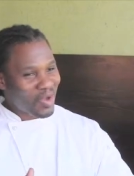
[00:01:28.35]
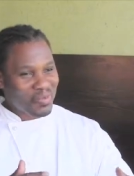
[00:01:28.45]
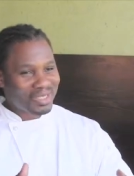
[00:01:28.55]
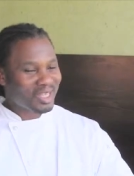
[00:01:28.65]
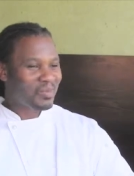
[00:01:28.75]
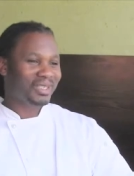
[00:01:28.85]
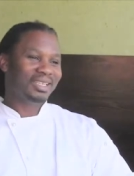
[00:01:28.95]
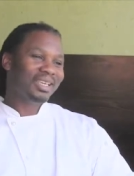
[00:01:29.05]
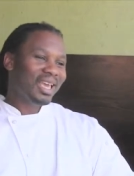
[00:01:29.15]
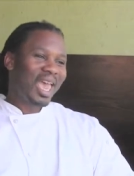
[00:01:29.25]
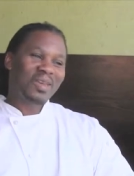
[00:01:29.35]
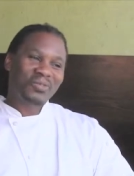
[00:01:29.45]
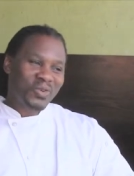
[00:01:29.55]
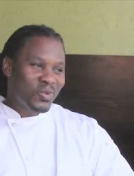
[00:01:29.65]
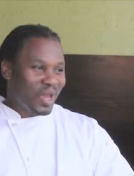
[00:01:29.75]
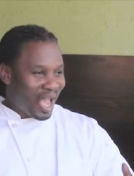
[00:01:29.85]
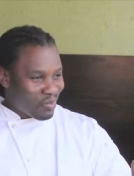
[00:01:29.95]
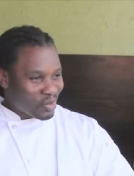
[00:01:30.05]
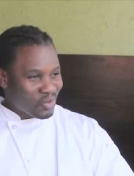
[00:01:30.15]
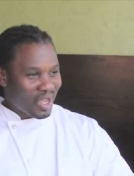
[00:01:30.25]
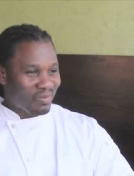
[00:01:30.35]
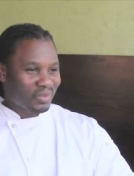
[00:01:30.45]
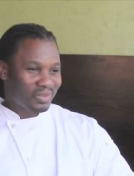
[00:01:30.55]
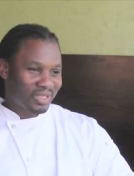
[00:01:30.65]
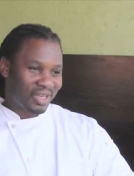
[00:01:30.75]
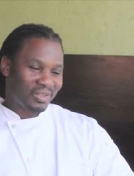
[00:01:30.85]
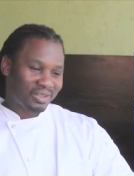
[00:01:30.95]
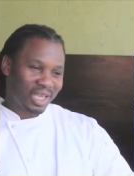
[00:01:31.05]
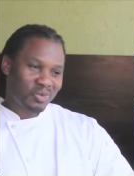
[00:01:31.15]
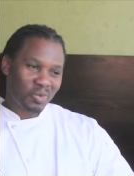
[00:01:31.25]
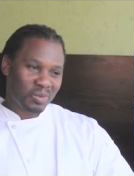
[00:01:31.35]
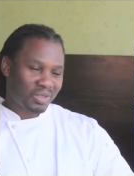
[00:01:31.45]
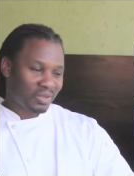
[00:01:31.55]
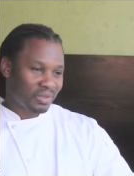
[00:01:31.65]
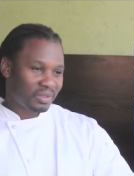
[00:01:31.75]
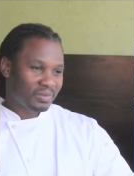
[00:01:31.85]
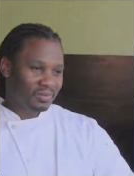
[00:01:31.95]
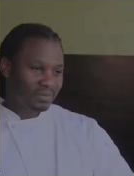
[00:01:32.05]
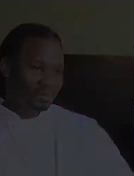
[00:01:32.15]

Malcolm is coming. Have food, I will travel. So that's what we've been doing.